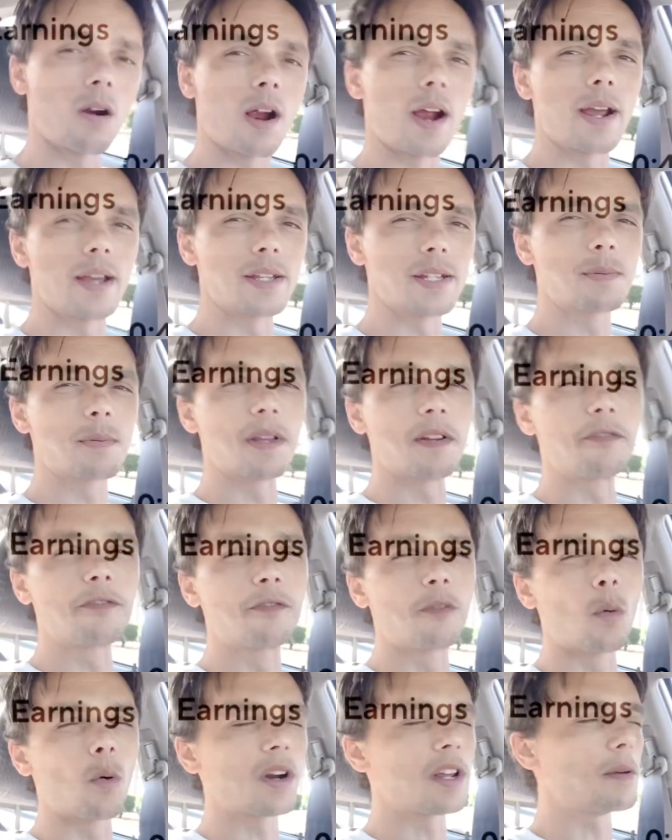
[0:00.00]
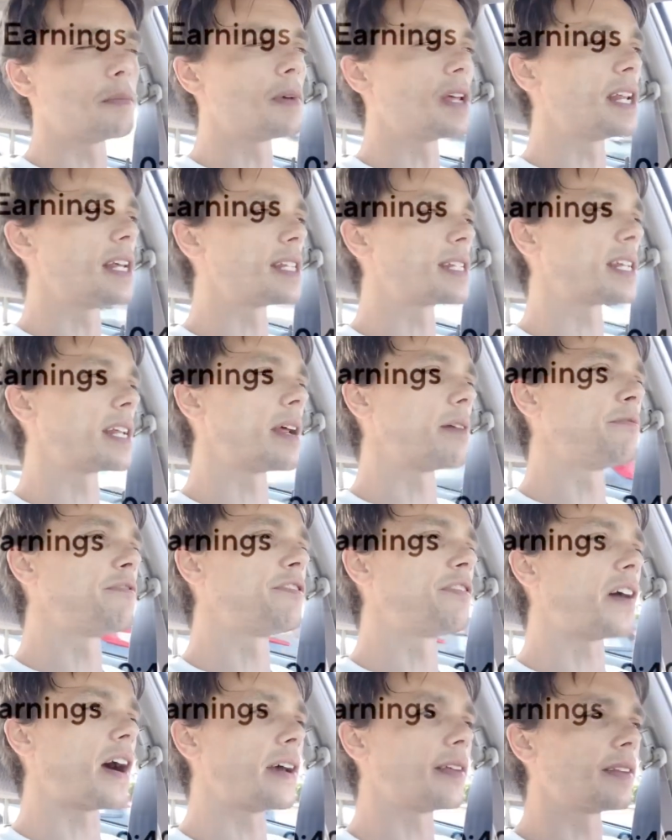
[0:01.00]
right, it's been 40 minutes and I'm
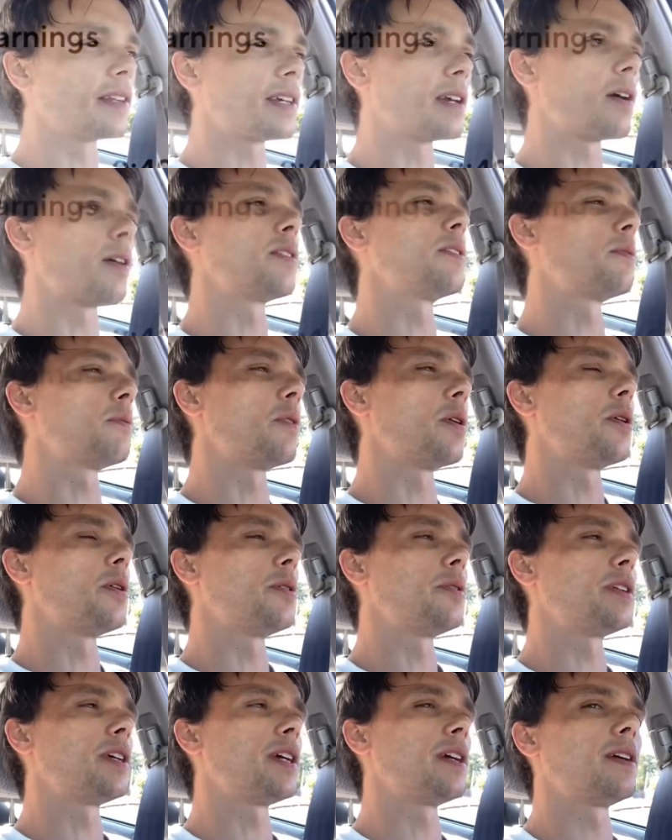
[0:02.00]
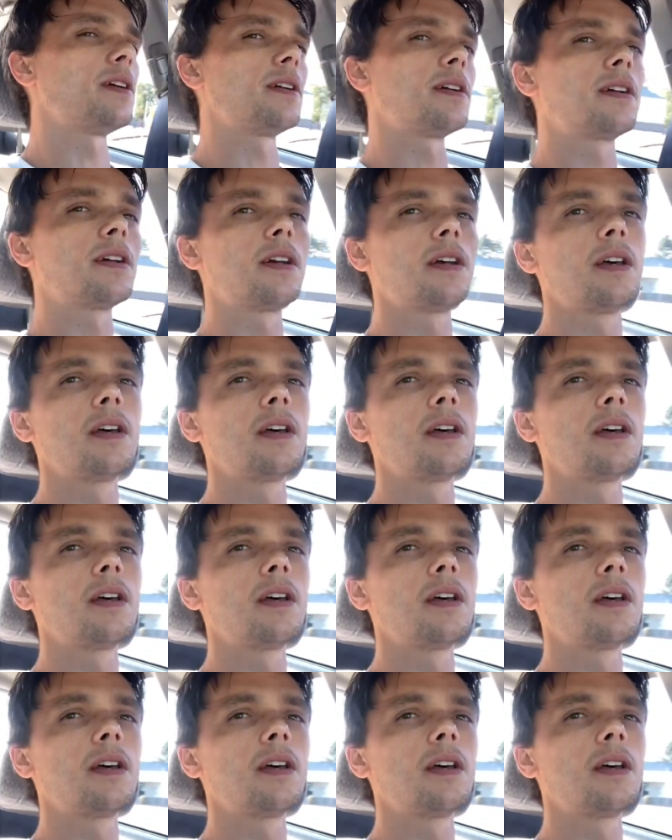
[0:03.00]
finally on the road here.